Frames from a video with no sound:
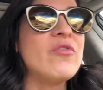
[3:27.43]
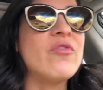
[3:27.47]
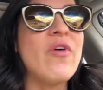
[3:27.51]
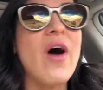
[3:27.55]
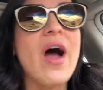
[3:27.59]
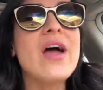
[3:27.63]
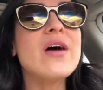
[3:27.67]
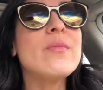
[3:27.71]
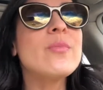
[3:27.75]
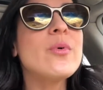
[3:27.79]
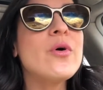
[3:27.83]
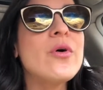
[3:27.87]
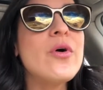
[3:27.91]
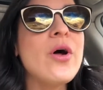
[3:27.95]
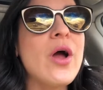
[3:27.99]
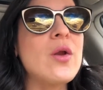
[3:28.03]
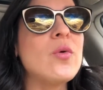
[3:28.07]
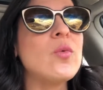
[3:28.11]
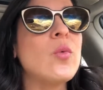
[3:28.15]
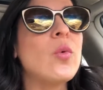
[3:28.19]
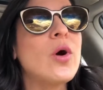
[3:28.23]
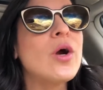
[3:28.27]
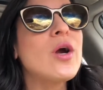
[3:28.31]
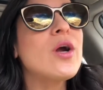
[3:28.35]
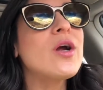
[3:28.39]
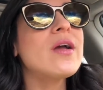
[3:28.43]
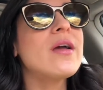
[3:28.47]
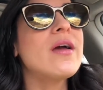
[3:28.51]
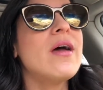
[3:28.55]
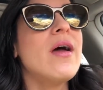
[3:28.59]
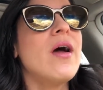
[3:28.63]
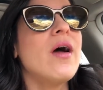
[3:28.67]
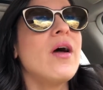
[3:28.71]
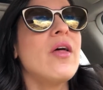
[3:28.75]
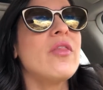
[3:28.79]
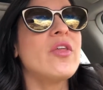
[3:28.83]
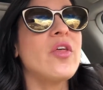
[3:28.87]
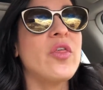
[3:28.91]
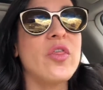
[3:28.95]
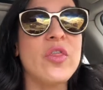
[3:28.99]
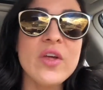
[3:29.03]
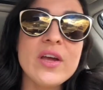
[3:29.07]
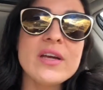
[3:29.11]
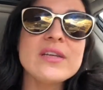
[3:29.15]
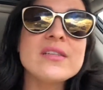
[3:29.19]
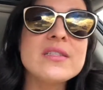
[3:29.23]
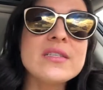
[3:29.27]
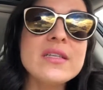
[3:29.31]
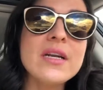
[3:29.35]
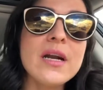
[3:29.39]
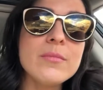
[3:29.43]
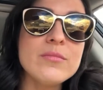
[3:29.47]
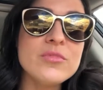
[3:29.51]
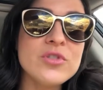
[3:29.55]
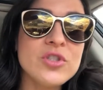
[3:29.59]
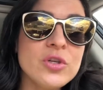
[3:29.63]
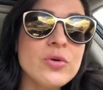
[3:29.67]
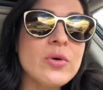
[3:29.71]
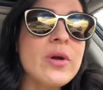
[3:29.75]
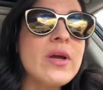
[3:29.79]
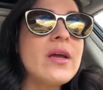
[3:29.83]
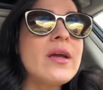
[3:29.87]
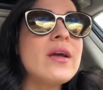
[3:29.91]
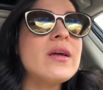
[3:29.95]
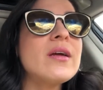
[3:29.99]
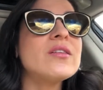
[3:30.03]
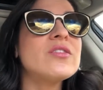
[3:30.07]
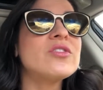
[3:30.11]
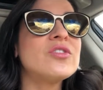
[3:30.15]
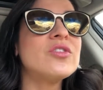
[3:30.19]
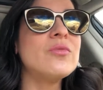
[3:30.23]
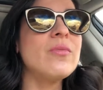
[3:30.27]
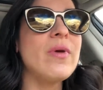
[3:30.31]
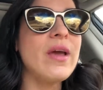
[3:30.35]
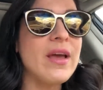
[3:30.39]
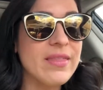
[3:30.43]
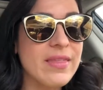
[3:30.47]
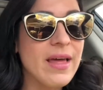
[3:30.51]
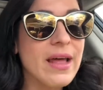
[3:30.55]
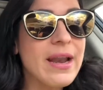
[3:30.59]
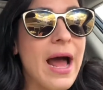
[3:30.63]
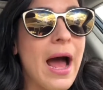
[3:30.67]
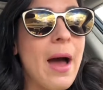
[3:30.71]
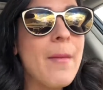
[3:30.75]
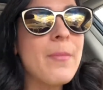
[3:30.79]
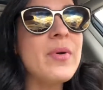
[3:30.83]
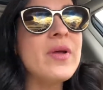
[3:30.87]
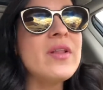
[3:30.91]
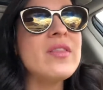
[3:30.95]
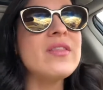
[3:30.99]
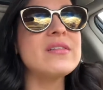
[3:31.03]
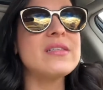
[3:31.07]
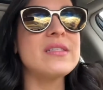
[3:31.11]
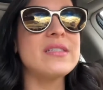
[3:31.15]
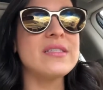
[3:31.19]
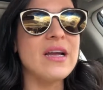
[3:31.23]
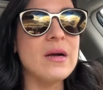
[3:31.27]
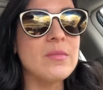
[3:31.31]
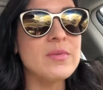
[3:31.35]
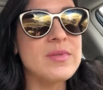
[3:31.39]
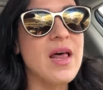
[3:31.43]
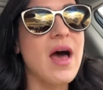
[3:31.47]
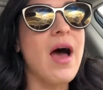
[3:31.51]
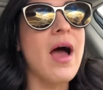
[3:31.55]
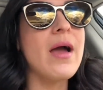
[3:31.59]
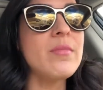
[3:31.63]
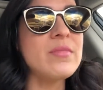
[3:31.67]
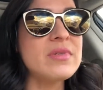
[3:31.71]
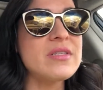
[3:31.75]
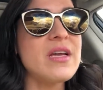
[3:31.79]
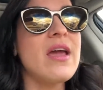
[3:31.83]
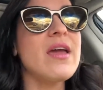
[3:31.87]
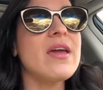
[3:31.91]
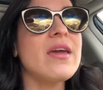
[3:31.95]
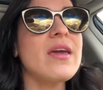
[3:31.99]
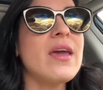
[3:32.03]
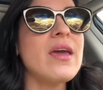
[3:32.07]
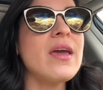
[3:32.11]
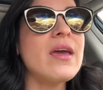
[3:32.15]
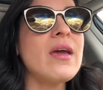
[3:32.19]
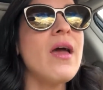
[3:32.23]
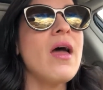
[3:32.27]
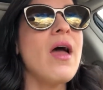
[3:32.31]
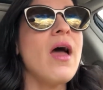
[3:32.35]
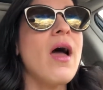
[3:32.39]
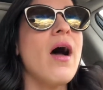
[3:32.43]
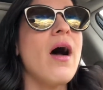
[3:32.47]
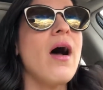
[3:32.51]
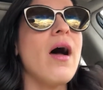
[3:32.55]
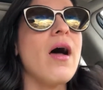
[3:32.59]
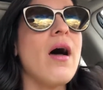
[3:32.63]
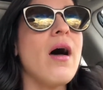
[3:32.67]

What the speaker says: be viable and work, the things that I'm doing to make that happen, the steps I'm taking,